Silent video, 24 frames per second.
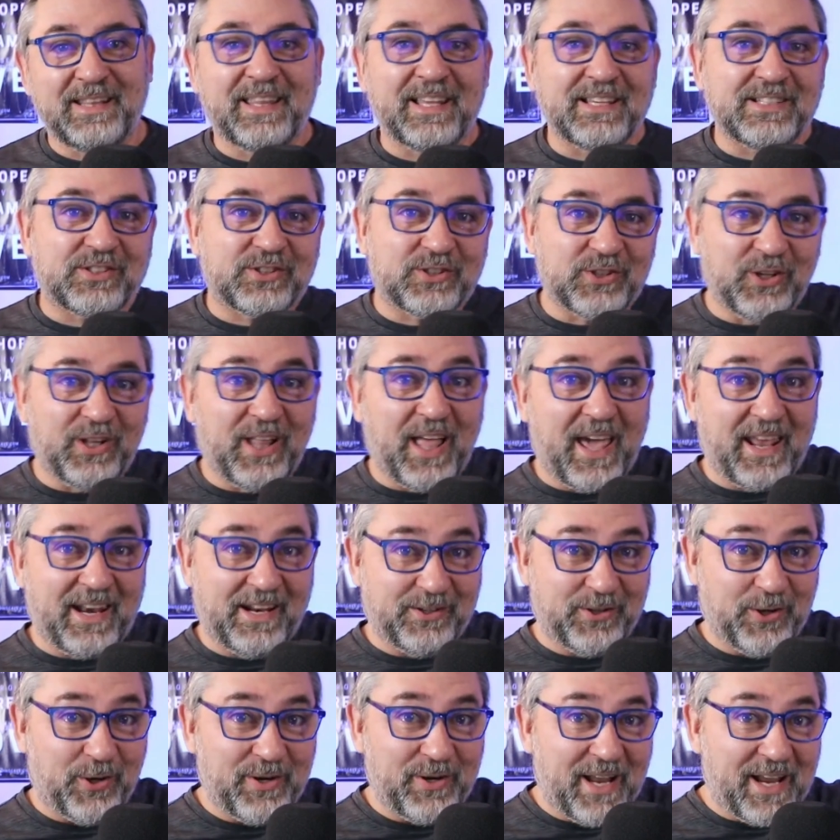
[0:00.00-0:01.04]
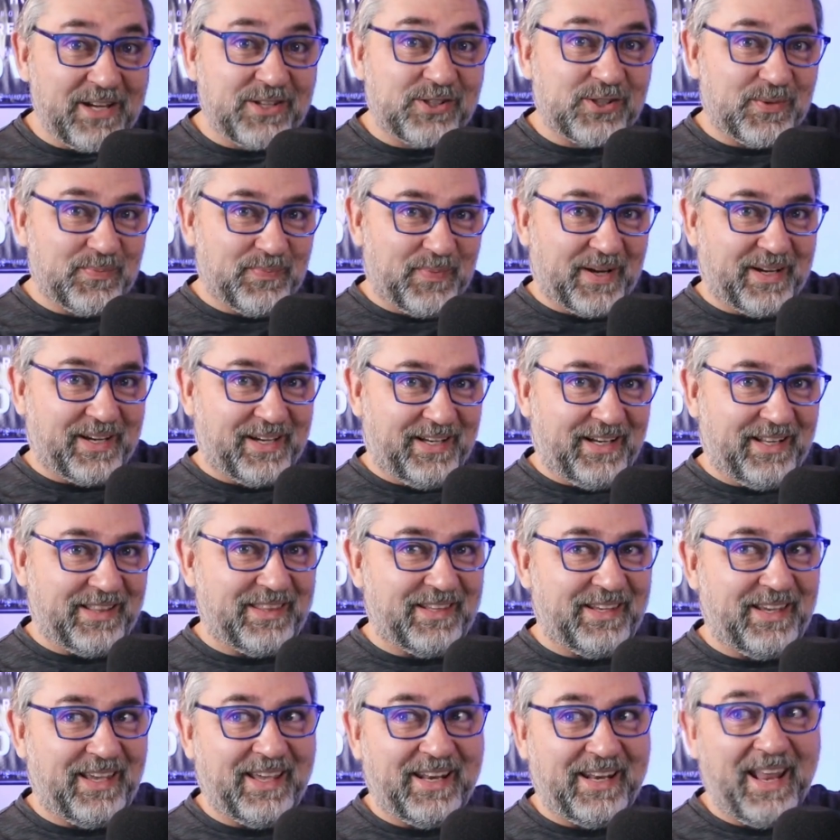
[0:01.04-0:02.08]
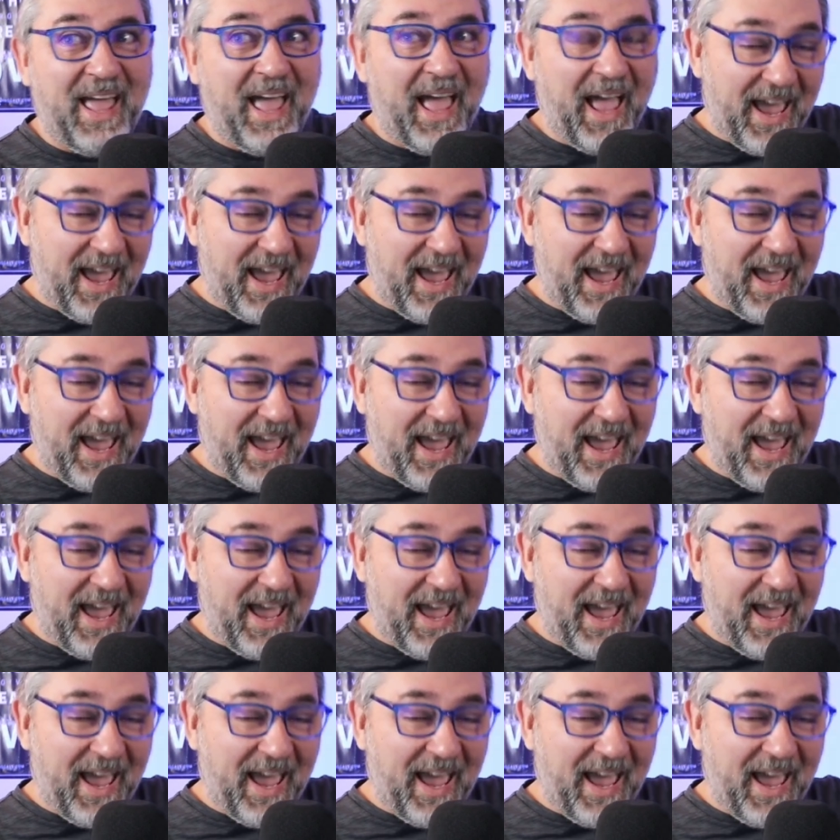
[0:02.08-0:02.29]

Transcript: they still had a donation bucket at the end,